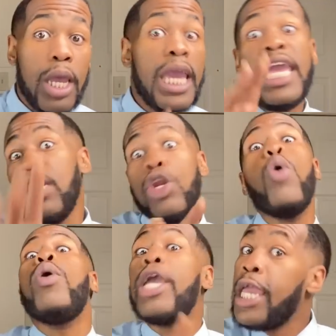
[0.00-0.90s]
He knew
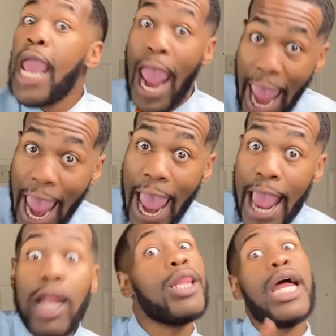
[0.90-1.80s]
what he
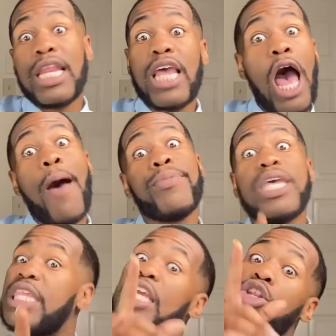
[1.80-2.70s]
had a lot of times because he